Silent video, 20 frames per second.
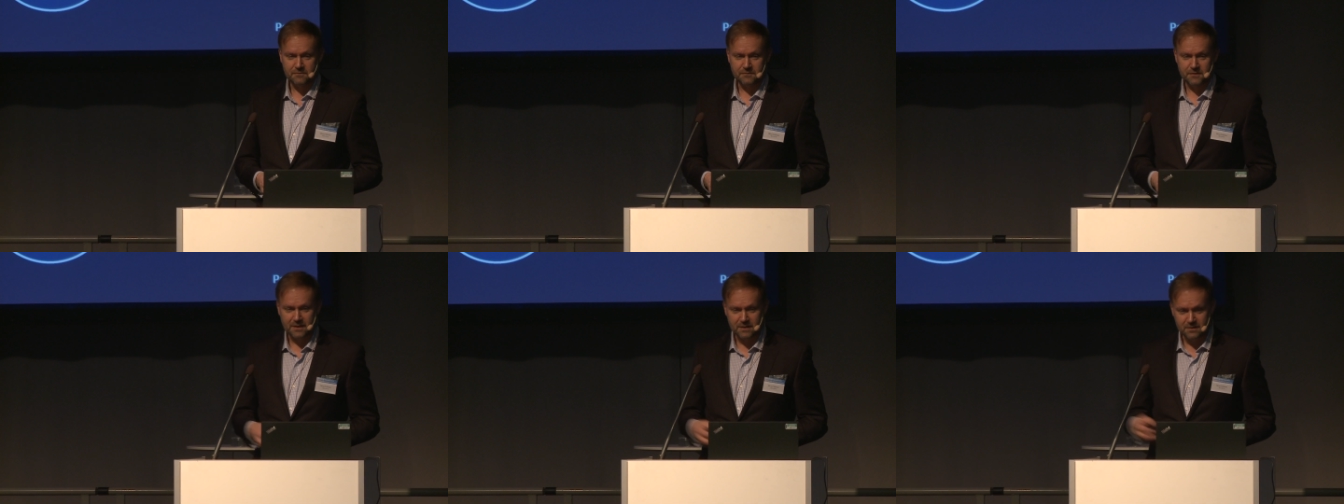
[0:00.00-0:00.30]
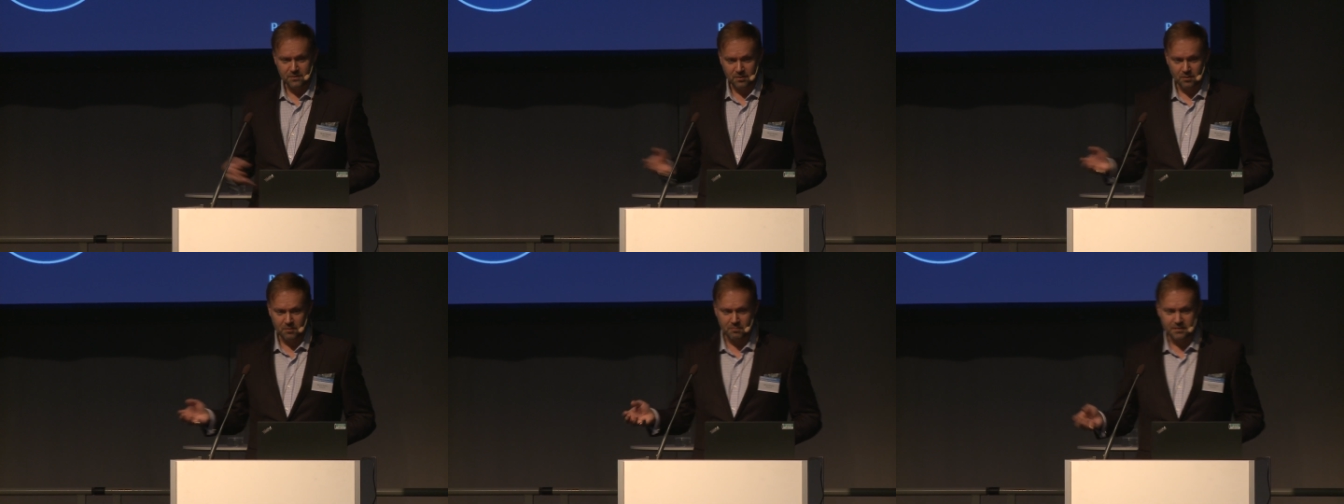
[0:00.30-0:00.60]

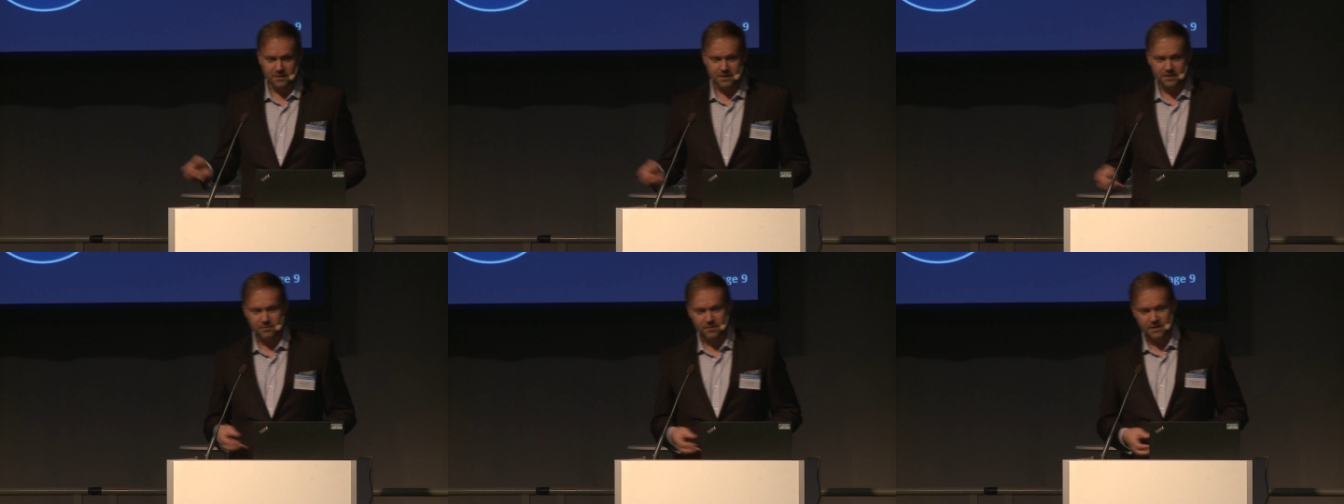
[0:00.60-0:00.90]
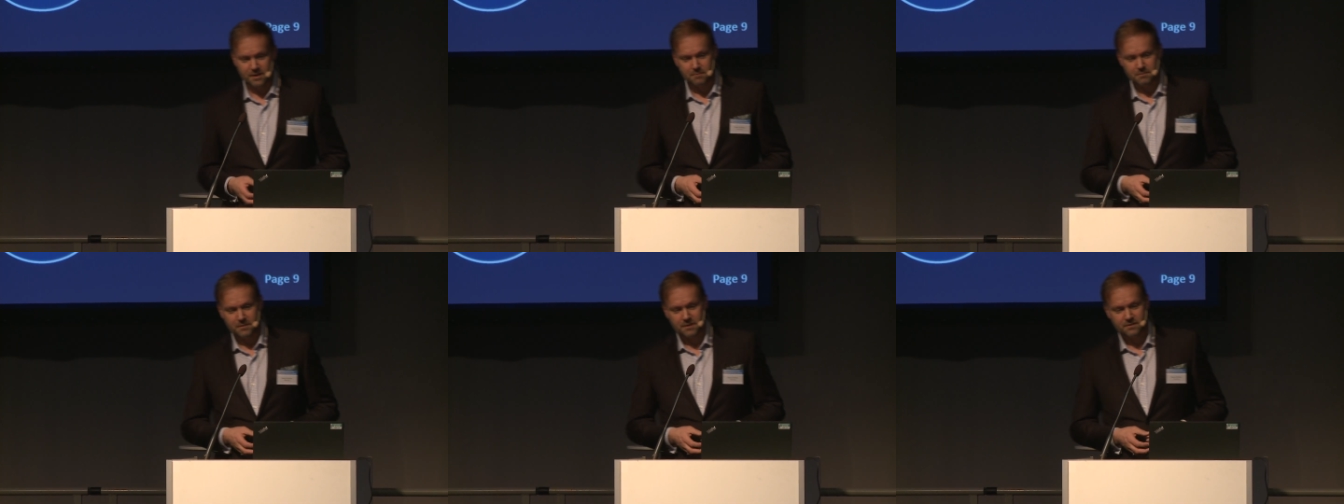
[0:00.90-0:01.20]
feedstock
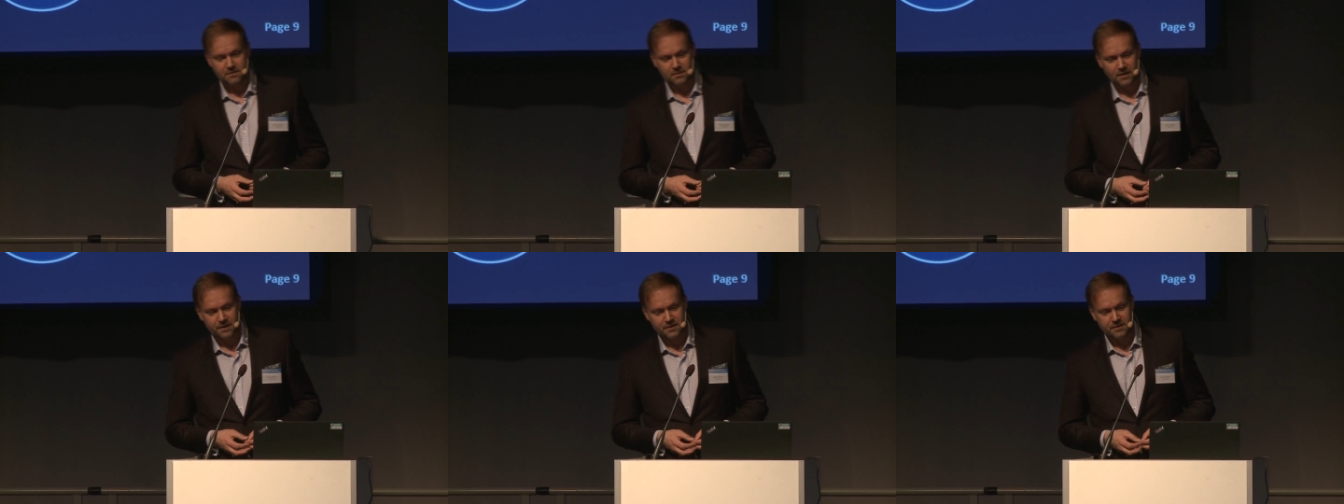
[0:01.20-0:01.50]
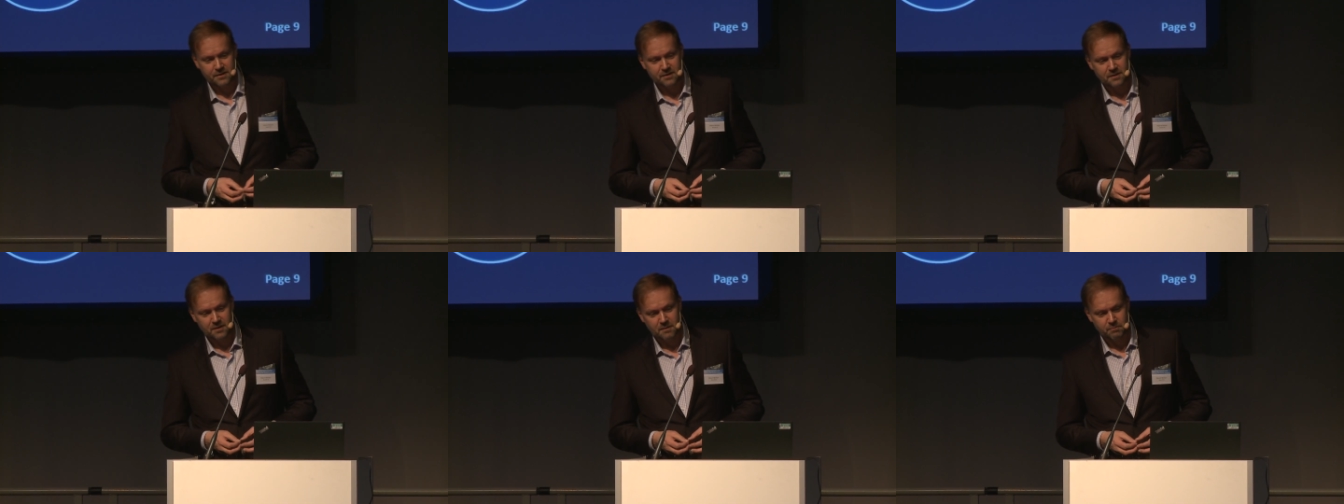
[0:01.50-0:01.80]
pretreatment,
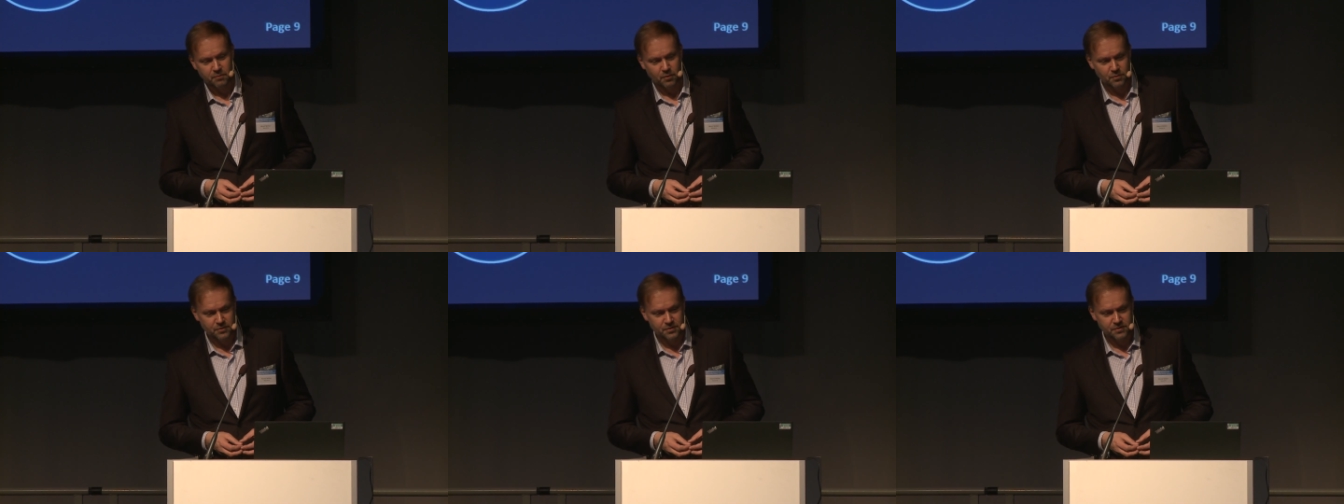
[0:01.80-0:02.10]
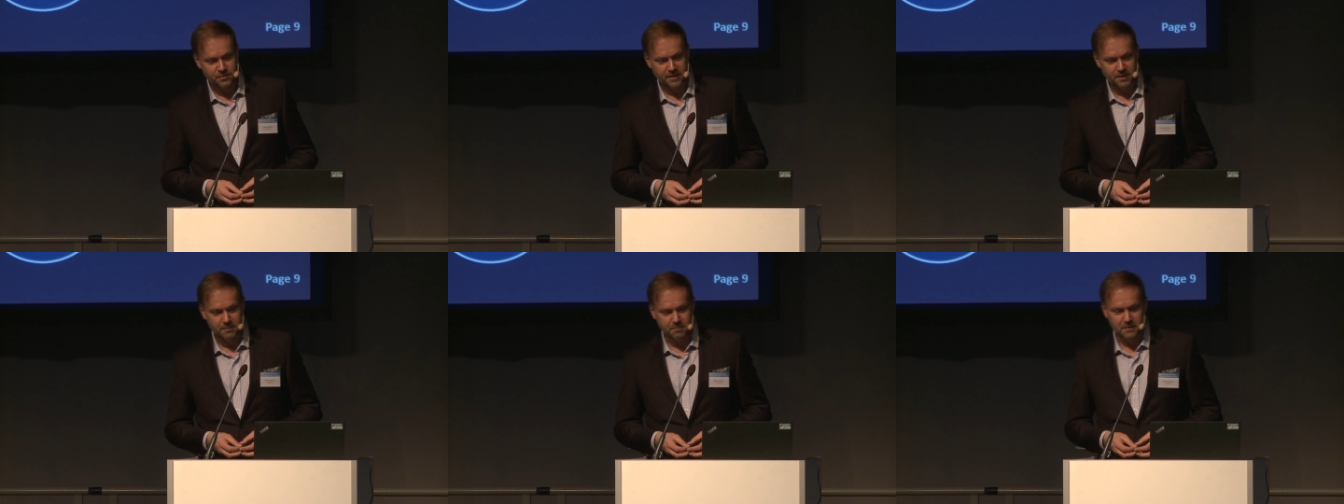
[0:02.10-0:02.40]
digestate
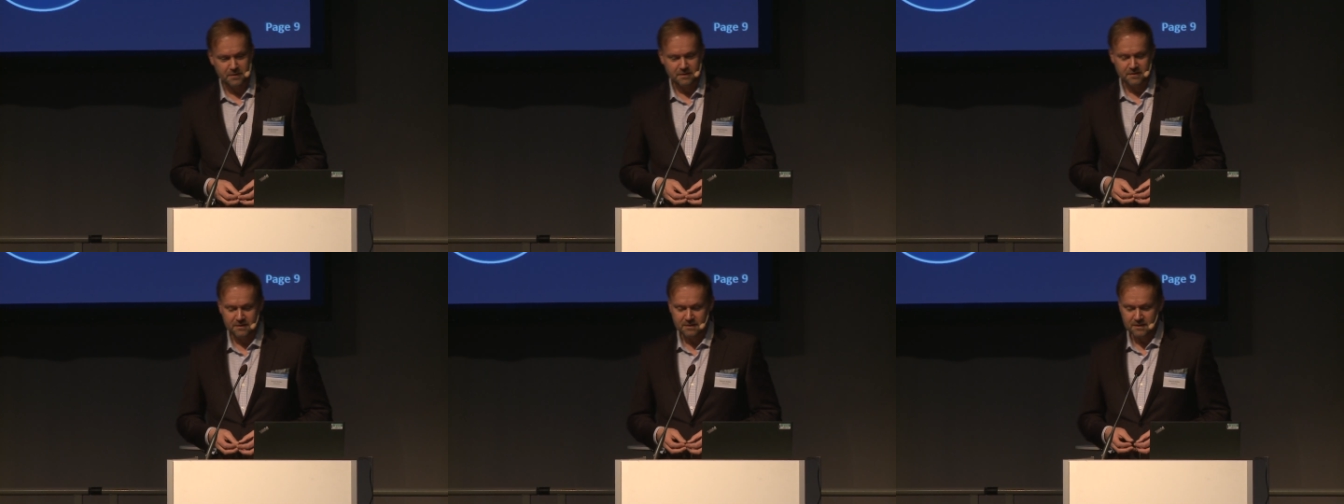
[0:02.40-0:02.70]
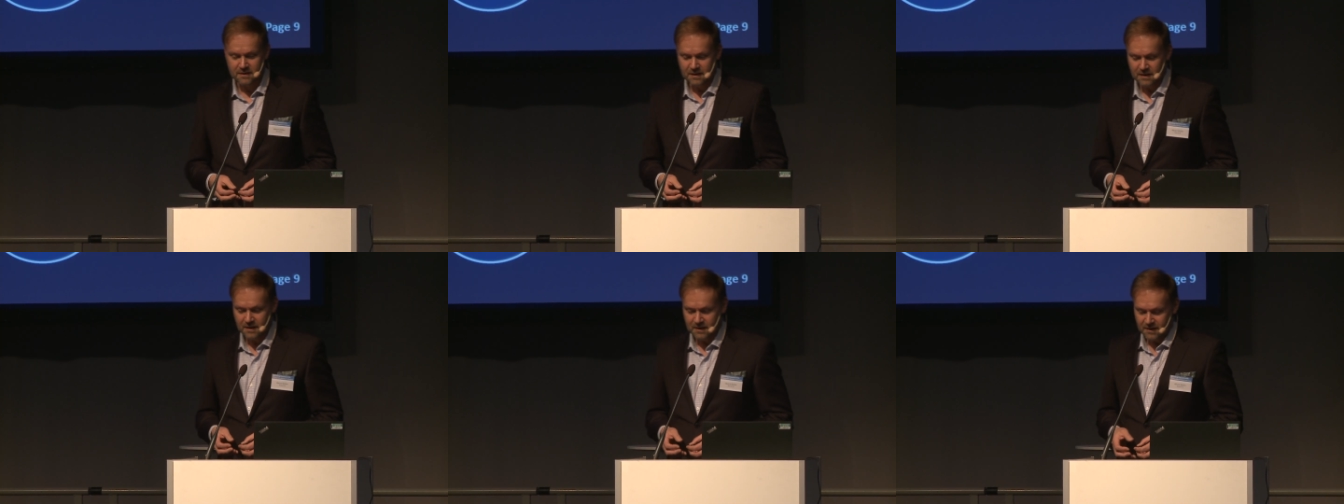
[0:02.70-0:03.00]
post-treatment,